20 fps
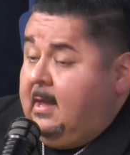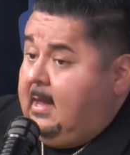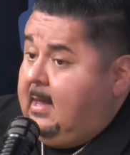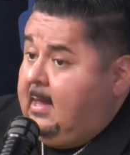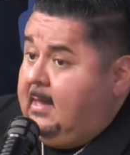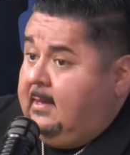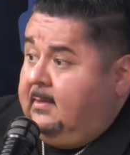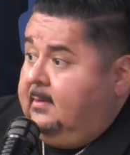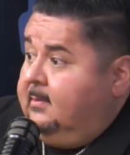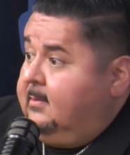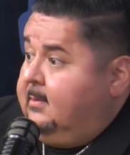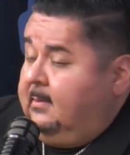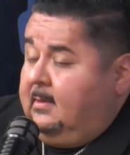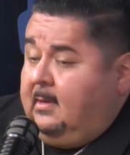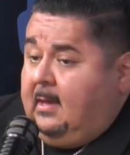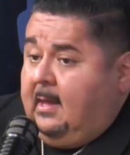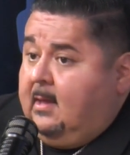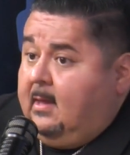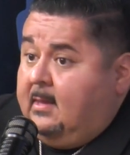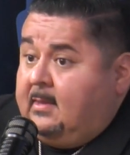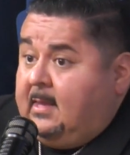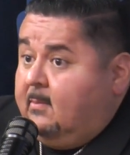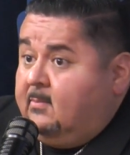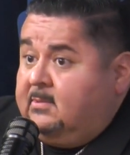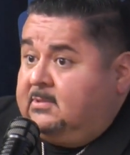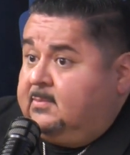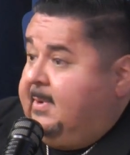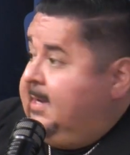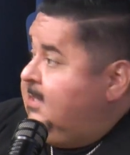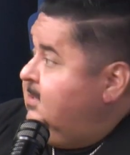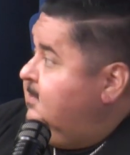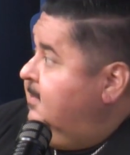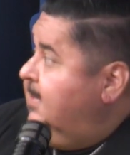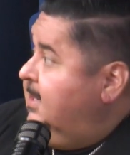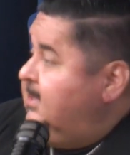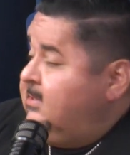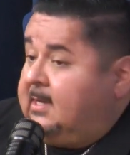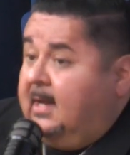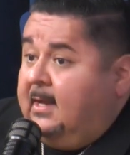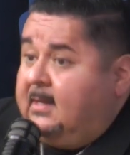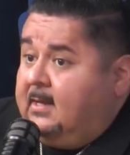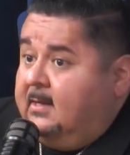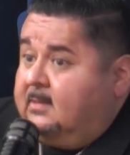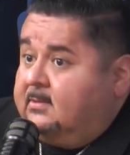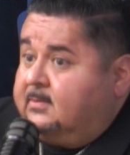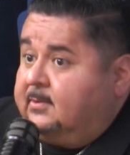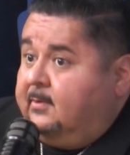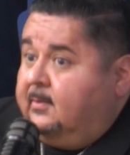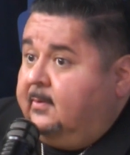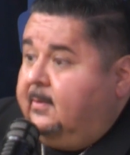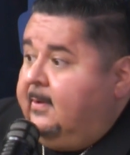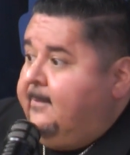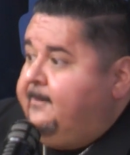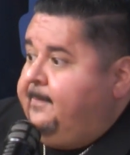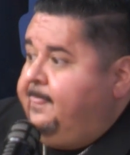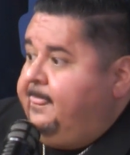And that was my side hustle.